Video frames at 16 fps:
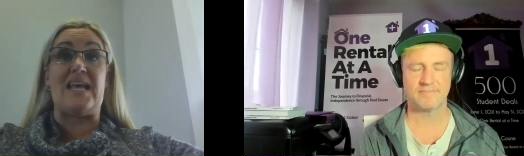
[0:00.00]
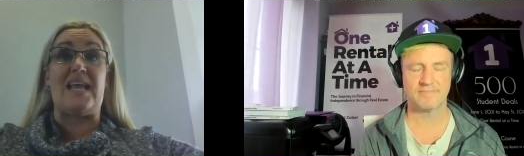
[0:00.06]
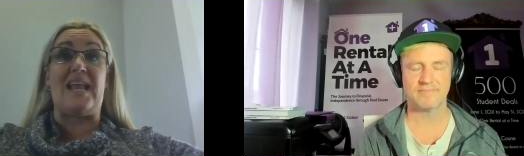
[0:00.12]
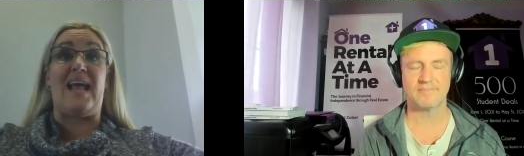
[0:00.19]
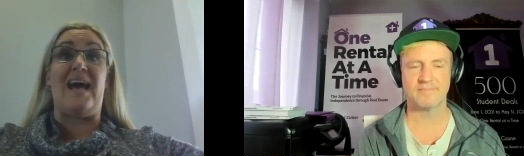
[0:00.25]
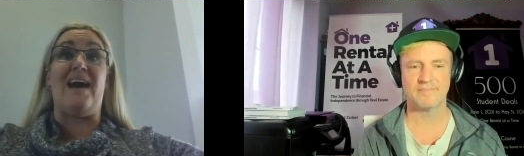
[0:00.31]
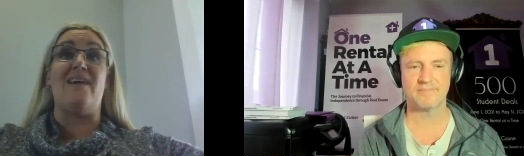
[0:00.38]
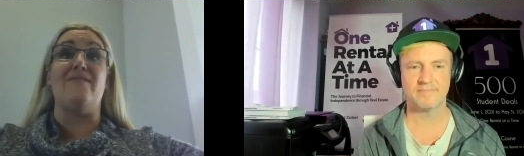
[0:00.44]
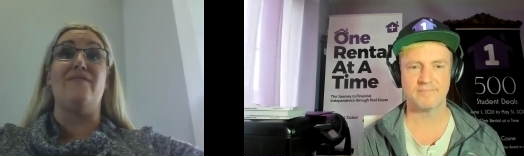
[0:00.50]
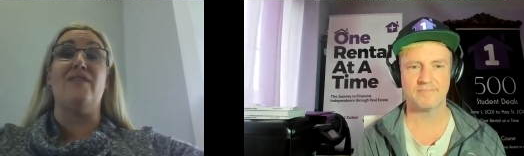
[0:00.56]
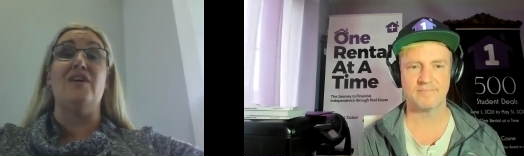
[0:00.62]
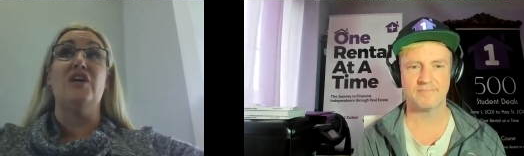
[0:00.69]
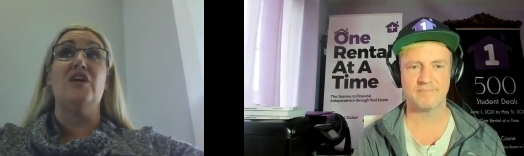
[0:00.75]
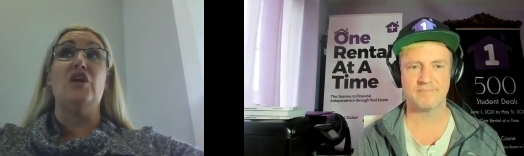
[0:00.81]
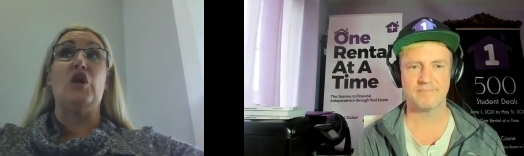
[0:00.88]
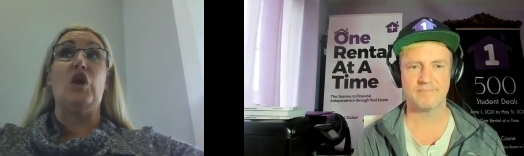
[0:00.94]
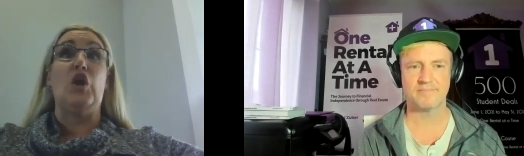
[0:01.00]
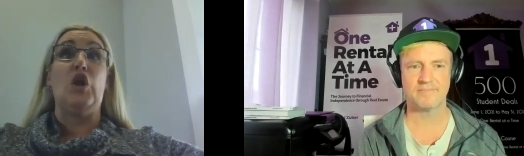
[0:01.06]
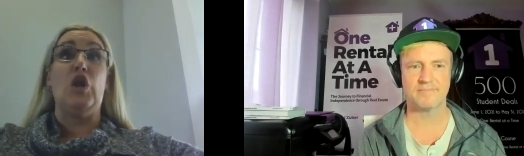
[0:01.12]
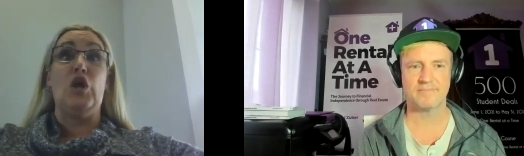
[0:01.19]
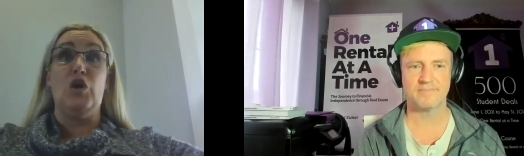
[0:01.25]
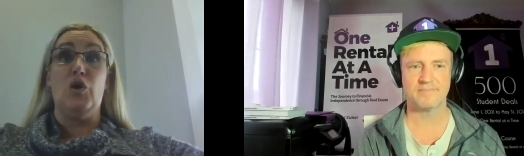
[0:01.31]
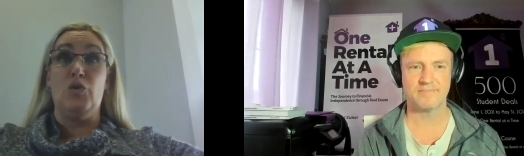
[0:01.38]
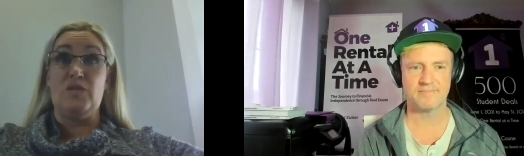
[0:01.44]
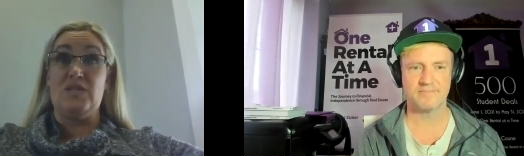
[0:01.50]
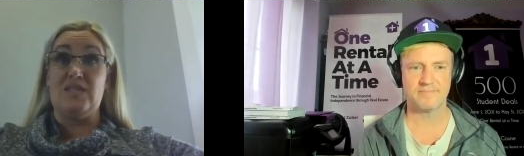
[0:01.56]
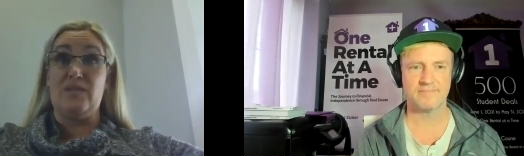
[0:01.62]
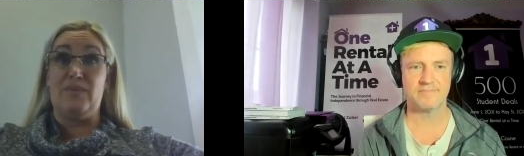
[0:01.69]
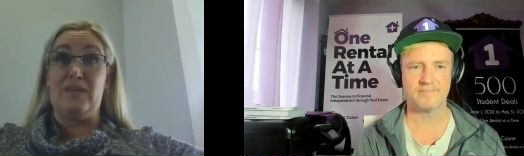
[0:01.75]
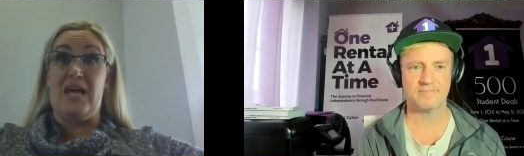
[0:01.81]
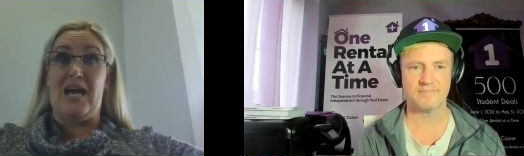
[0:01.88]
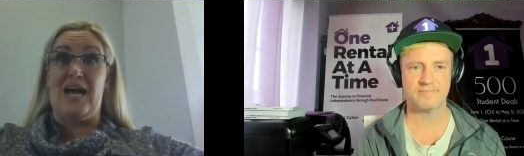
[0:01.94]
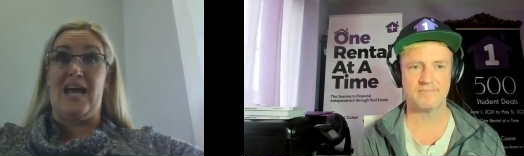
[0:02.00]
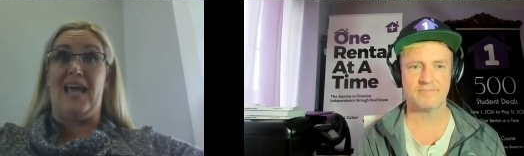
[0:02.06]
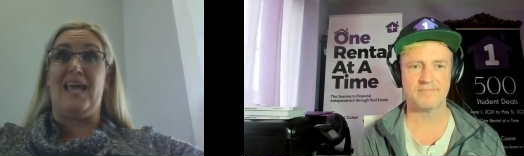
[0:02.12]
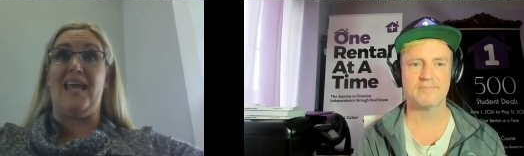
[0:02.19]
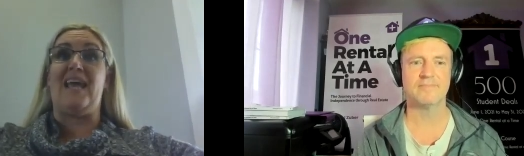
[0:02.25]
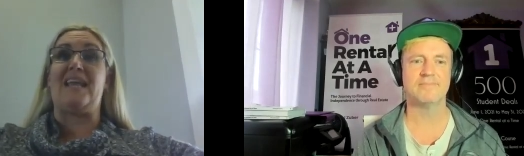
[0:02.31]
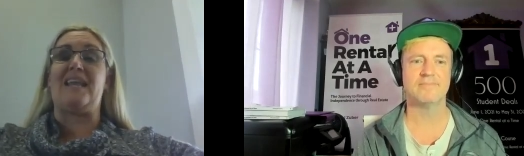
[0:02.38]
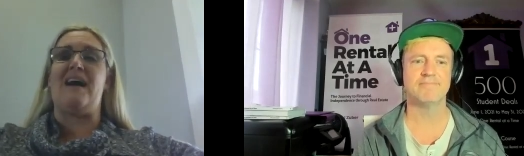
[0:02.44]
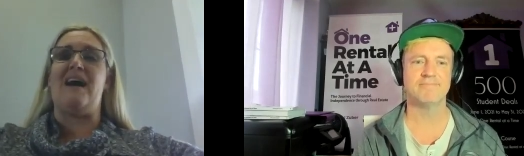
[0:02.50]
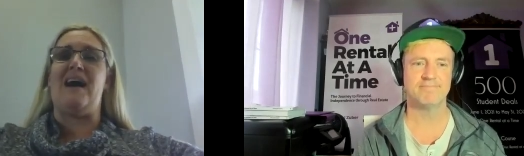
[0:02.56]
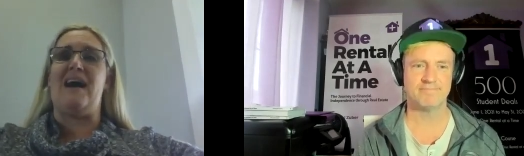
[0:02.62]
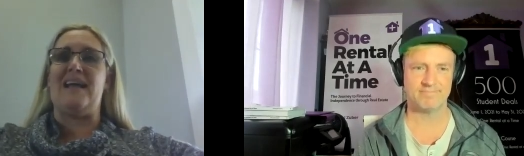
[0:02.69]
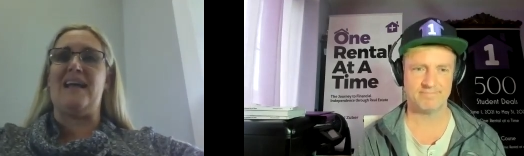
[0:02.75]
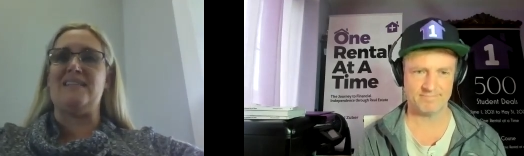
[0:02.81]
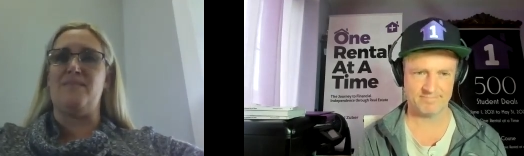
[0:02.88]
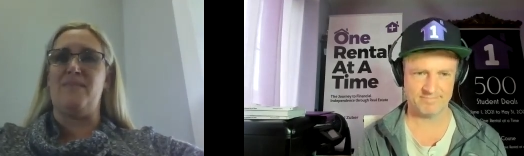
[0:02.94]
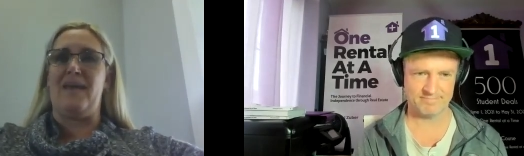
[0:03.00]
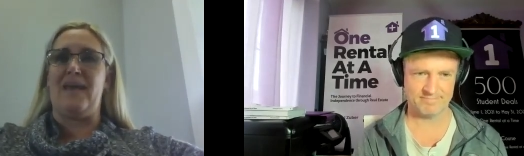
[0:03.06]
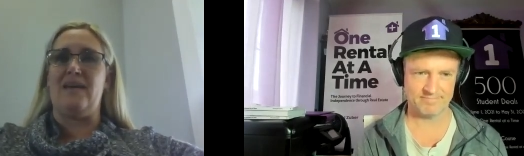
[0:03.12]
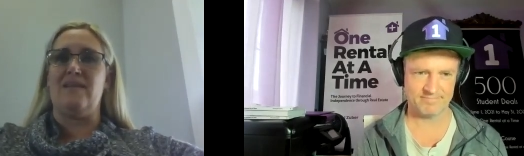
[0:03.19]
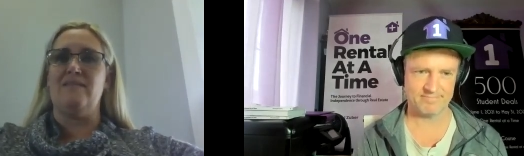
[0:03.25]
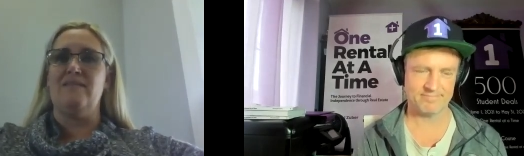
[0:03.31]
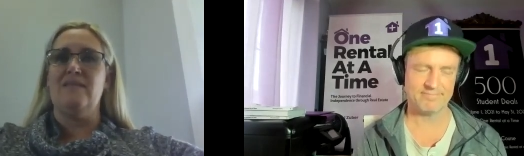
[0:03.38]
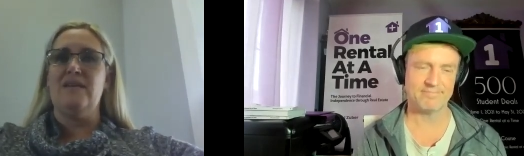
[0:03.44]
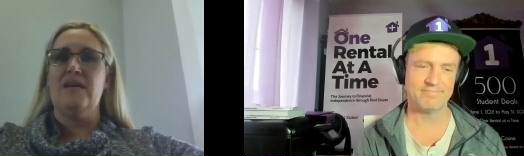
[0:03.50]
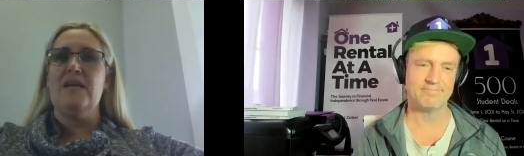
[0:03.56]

Speaker 1: that have low supply and high demand.